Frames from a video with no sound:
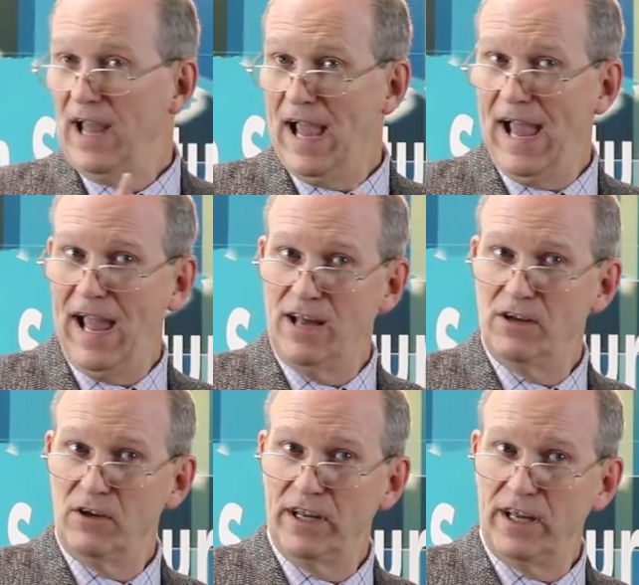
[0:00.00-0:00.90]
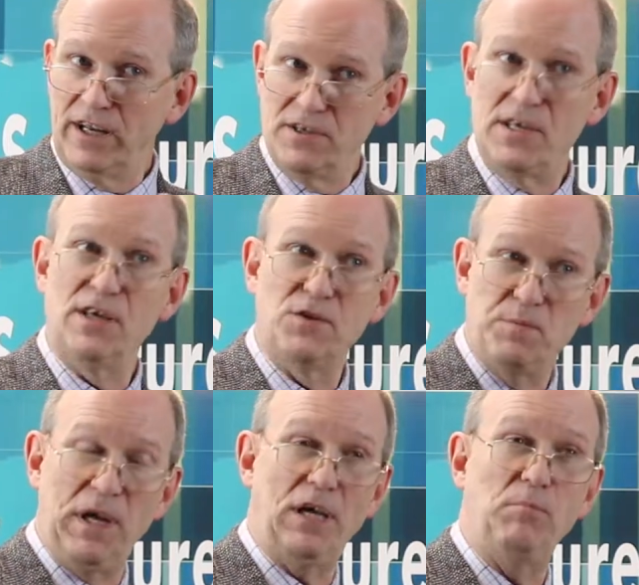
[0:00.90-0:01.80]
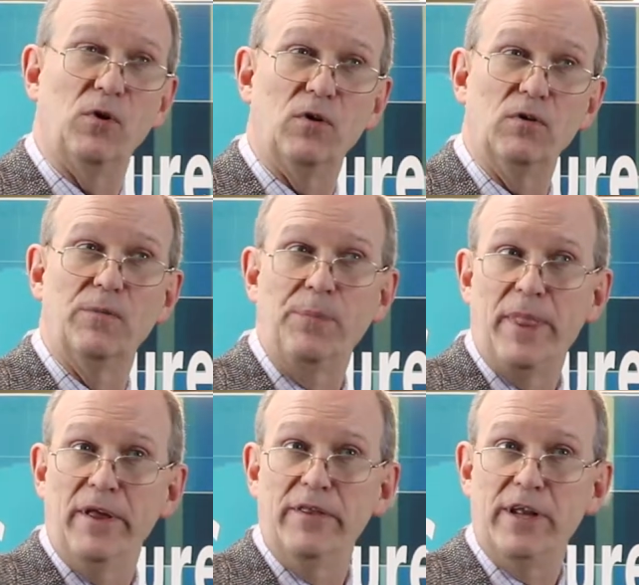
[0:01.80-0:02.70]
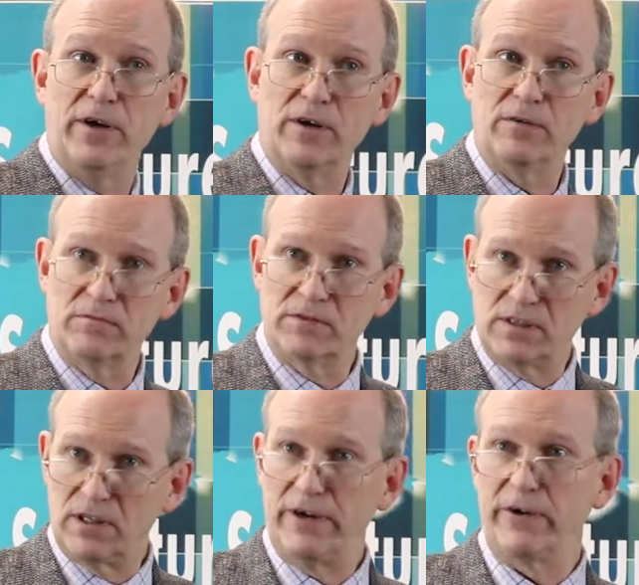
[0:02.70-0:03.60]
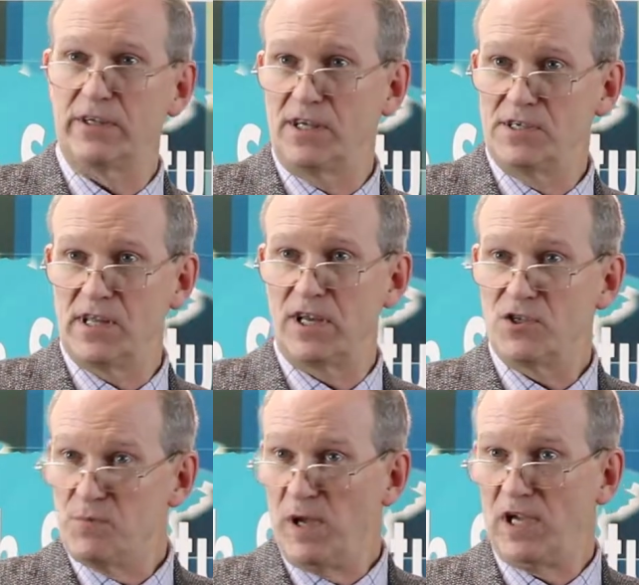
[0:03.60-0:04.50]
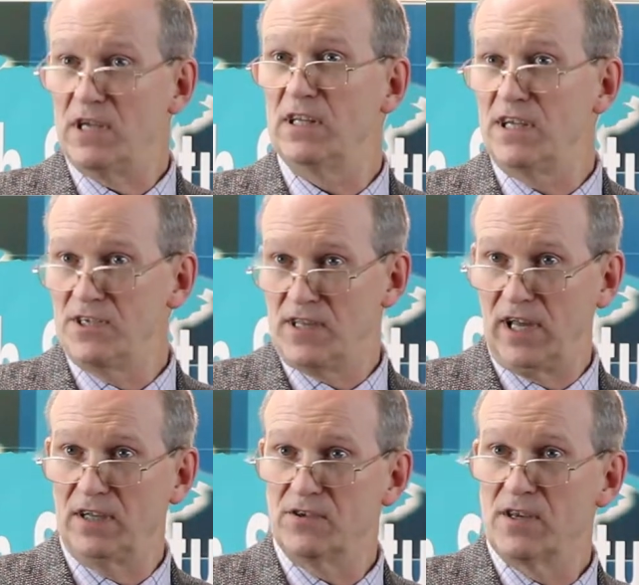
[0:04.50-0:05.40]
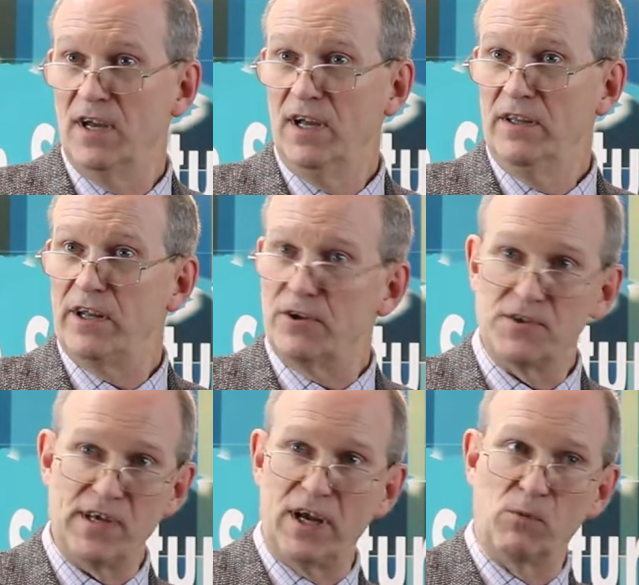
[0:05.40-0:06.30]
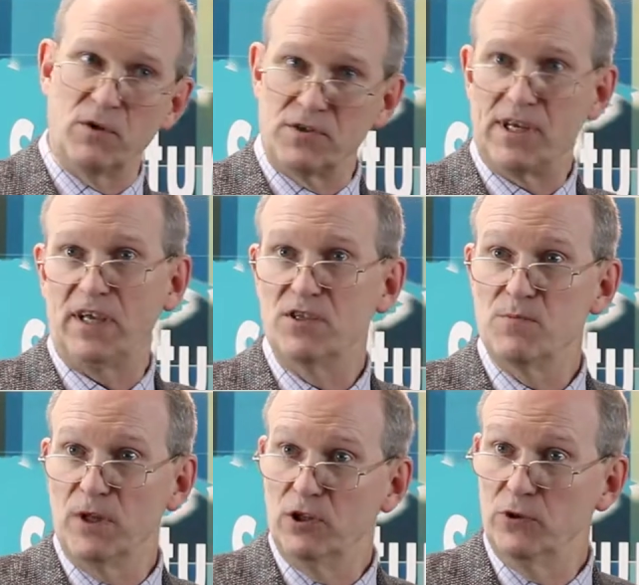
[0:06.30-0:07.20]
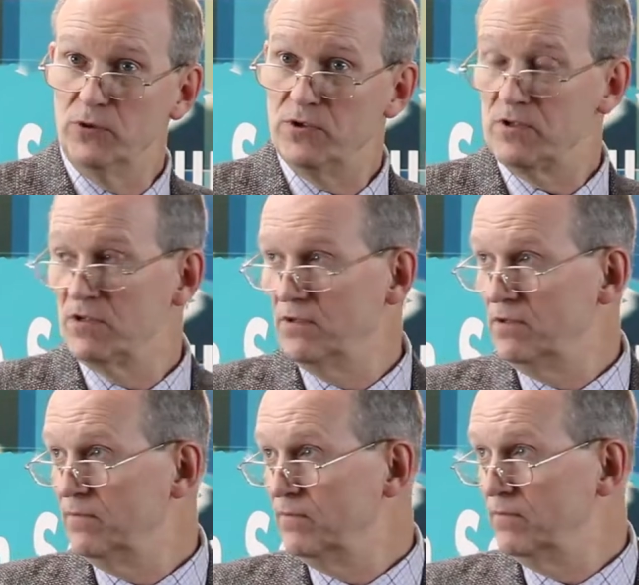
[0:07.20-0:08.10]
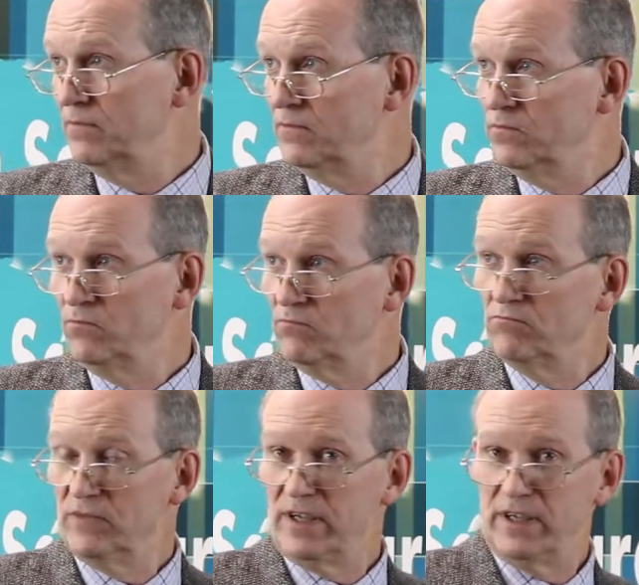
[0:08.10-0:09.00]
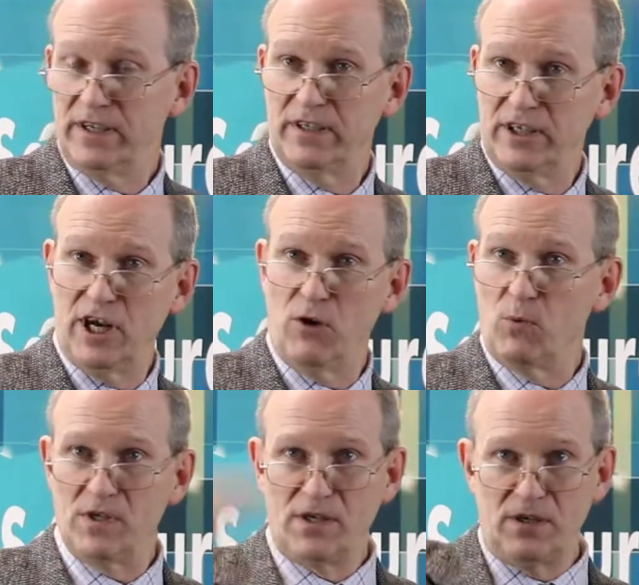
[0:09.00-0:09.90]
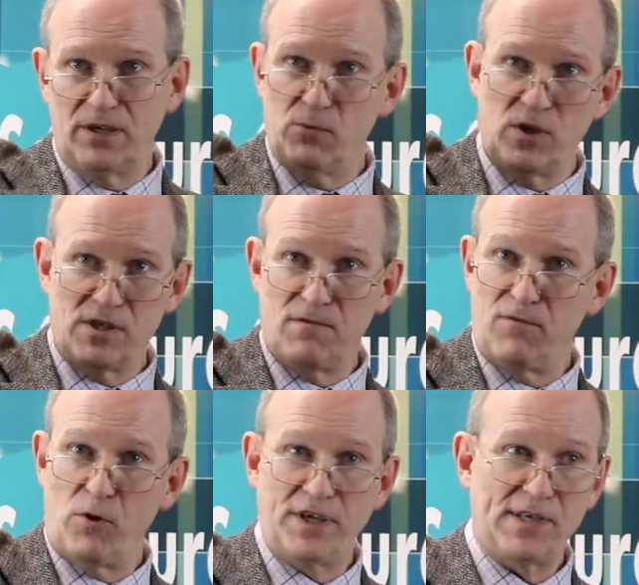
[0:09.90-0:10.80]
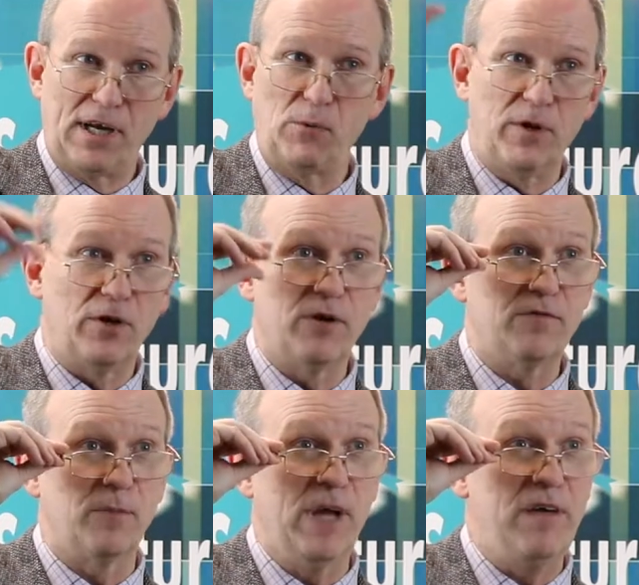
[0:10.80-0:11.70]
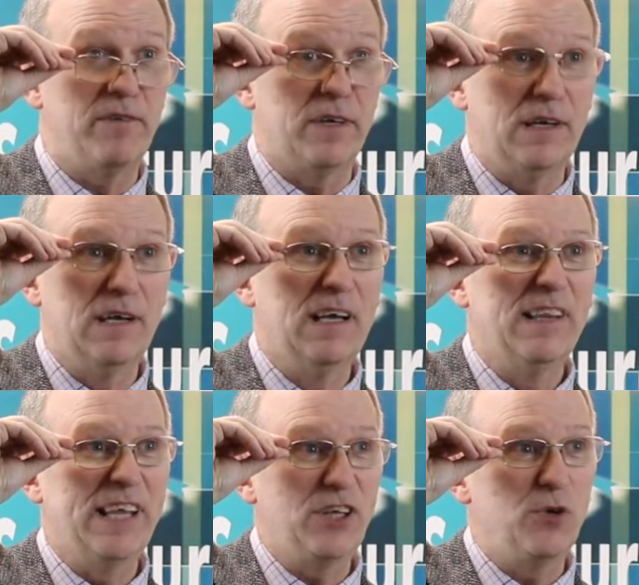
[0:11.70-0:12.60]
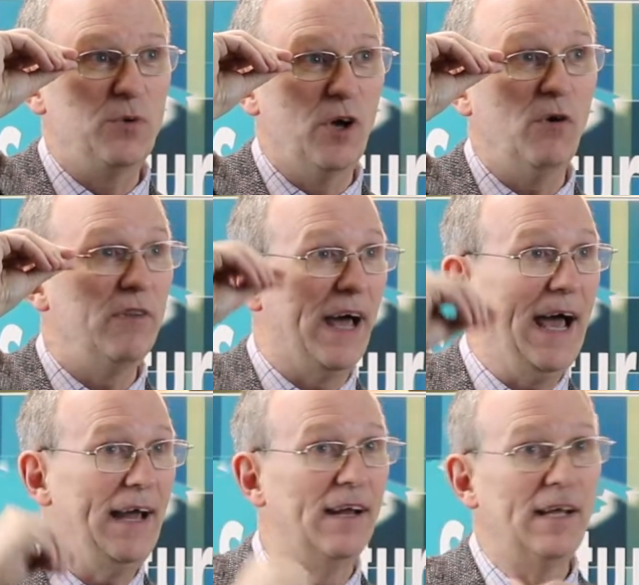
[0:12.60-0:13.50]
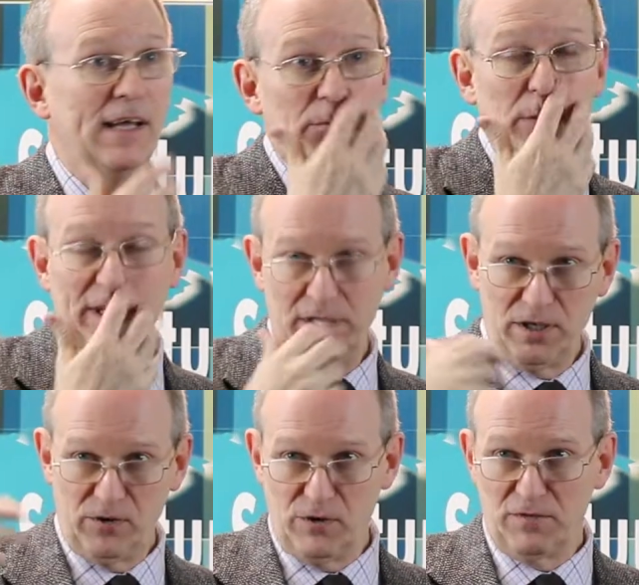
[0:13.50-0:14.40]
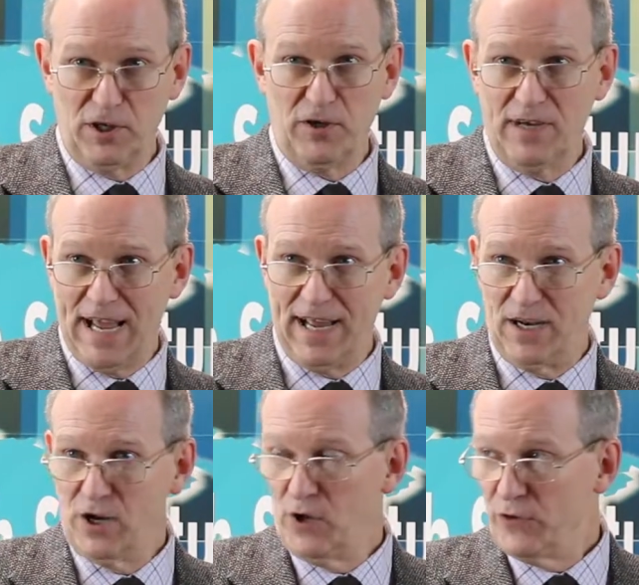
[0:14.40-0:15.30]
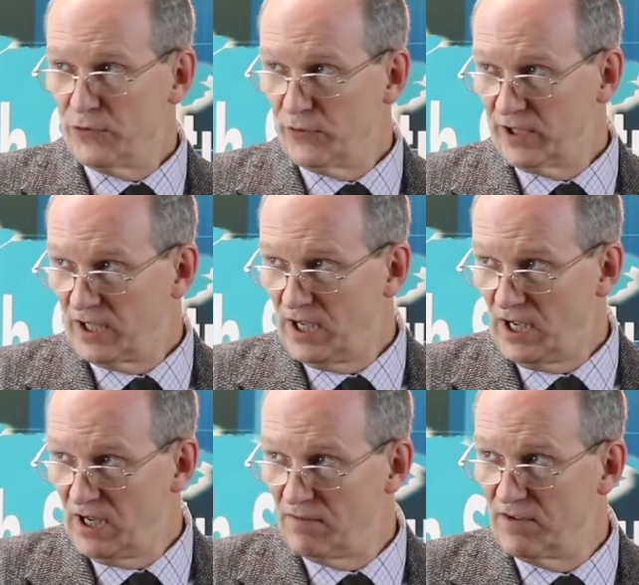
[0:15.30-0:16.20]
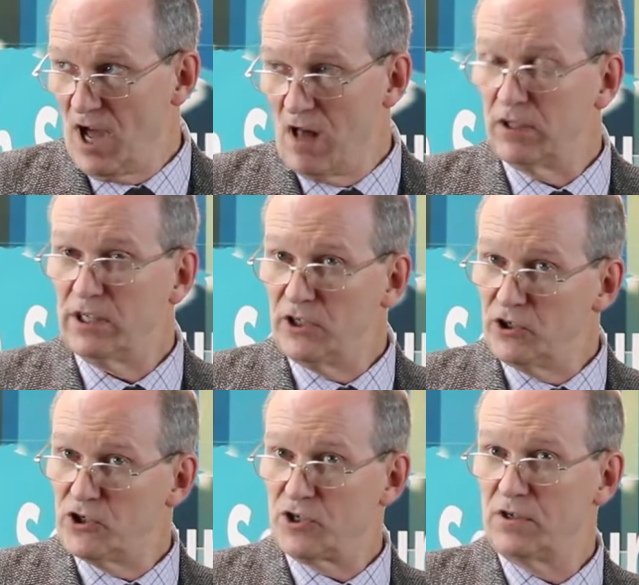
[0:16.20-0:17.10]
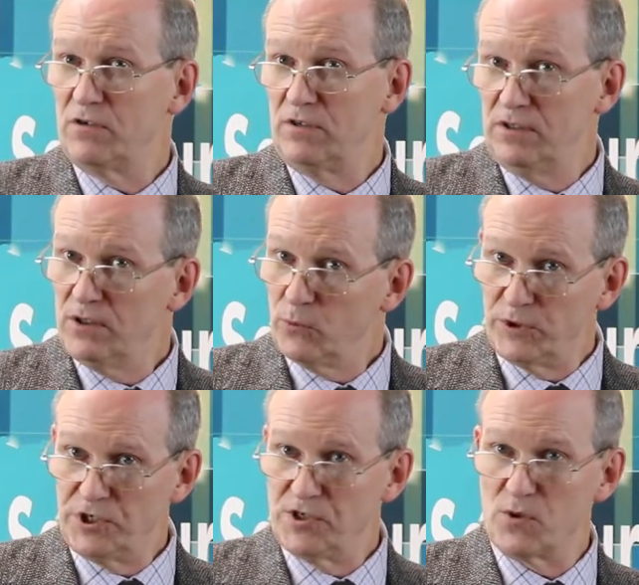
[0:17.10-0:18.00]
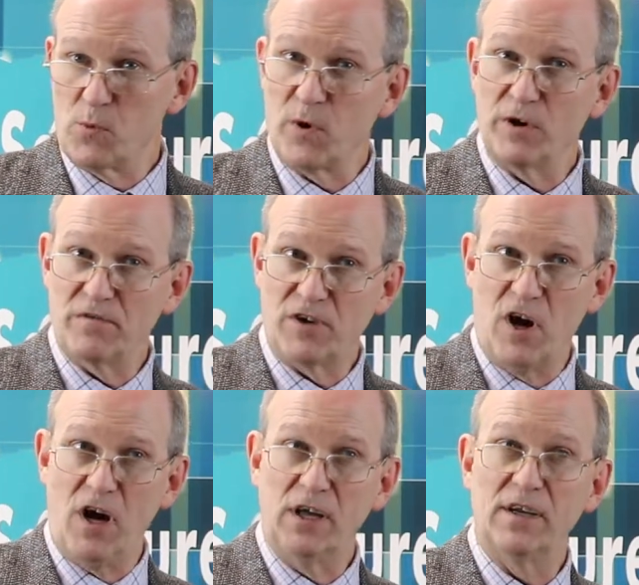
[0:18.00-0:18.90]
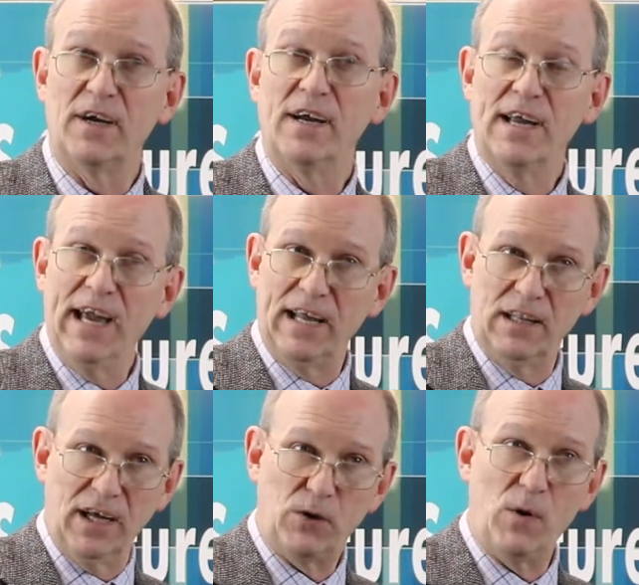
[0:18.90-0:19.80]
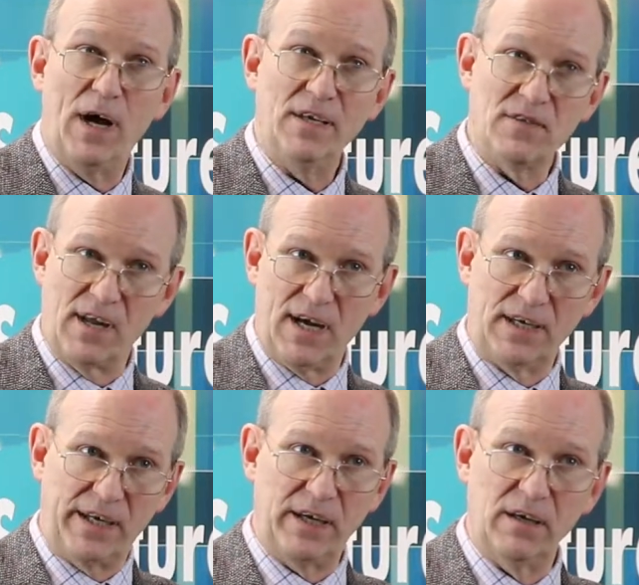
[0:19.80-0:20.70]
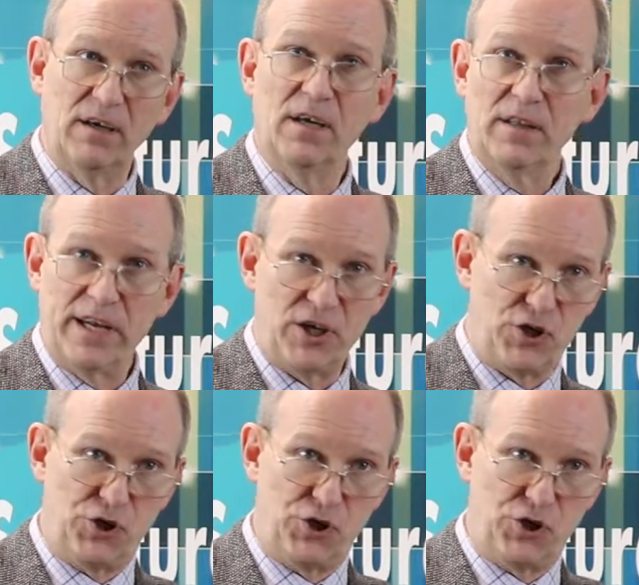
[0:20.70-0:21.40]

And it is his people that are declaring these things, speaking these things, that are saying, well, Satan's been loosed. It wasn't a voice anyone heard from heaven, that you know that, but you've learned that through the key of knowledge, which is the Word of God, and likewise the idea that it's